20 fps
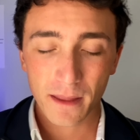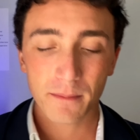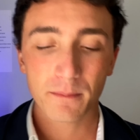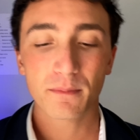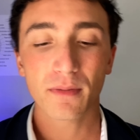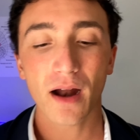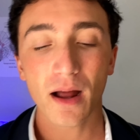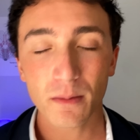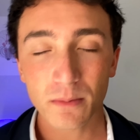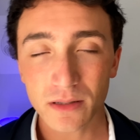
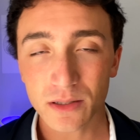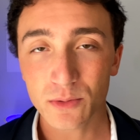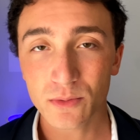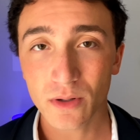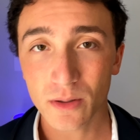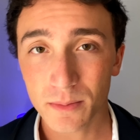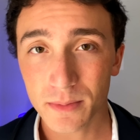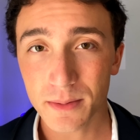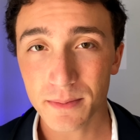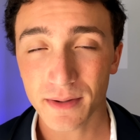probably will
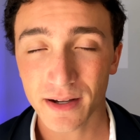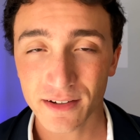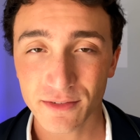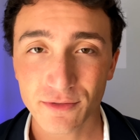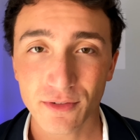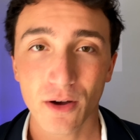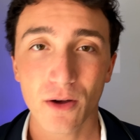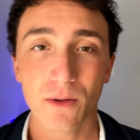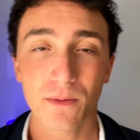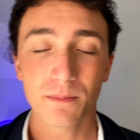be my
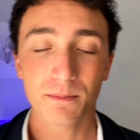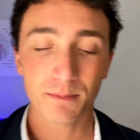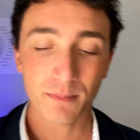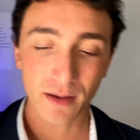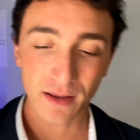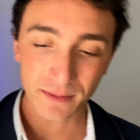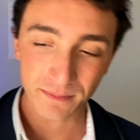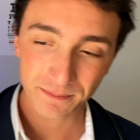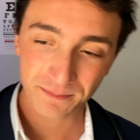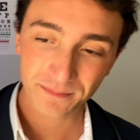fault,
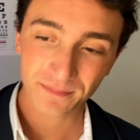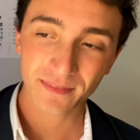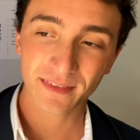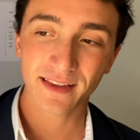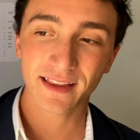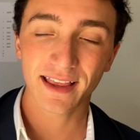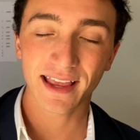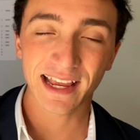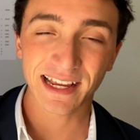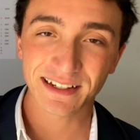but
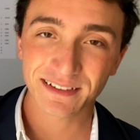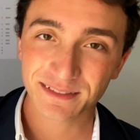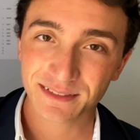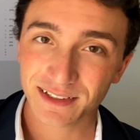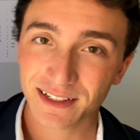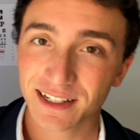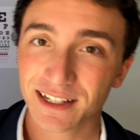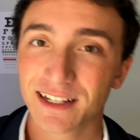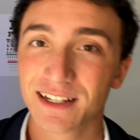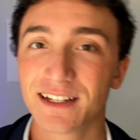hey,
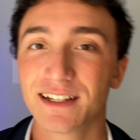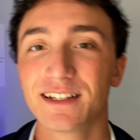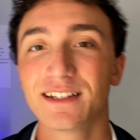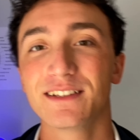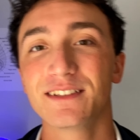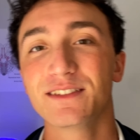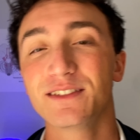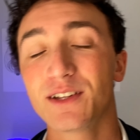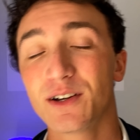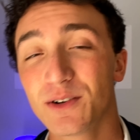
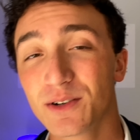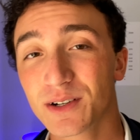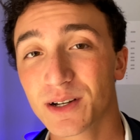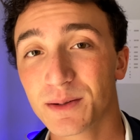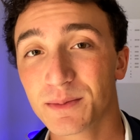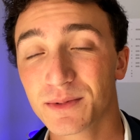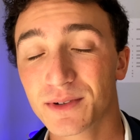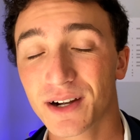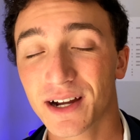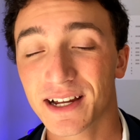don't
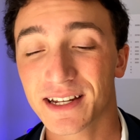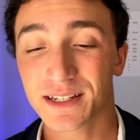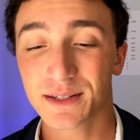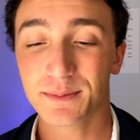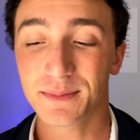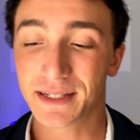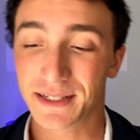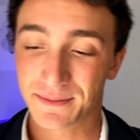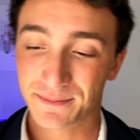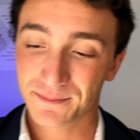come crying to
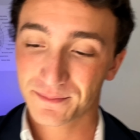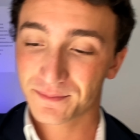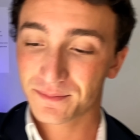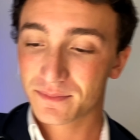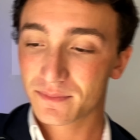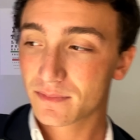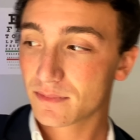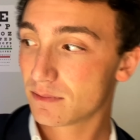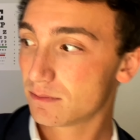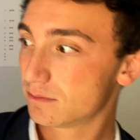me.
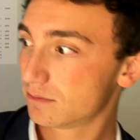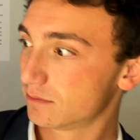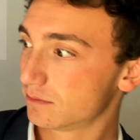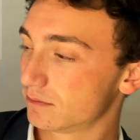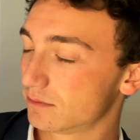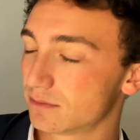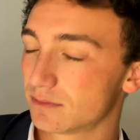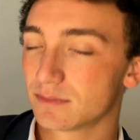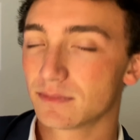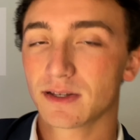
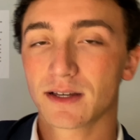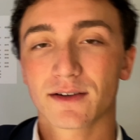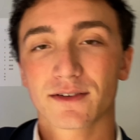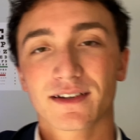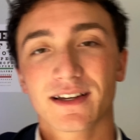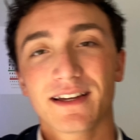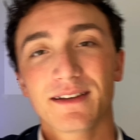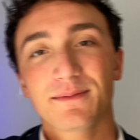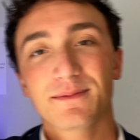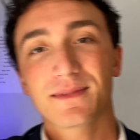
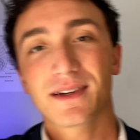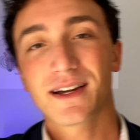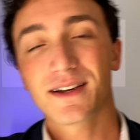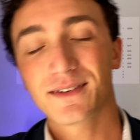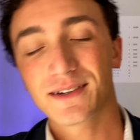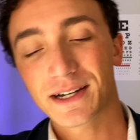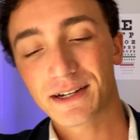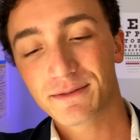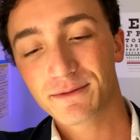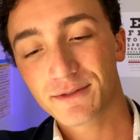Okay,
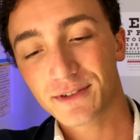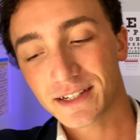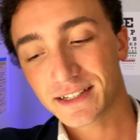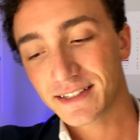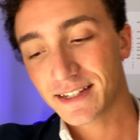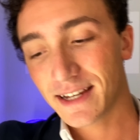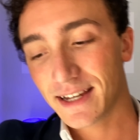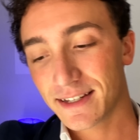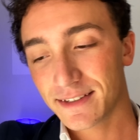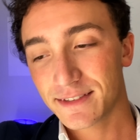alright,
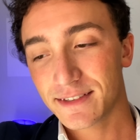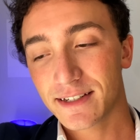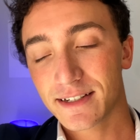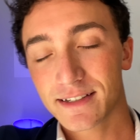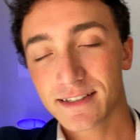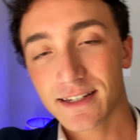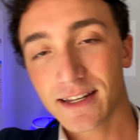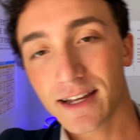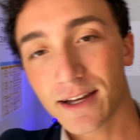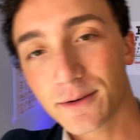fantastic.
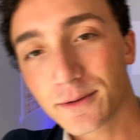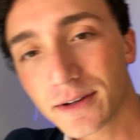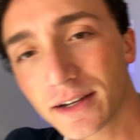Now,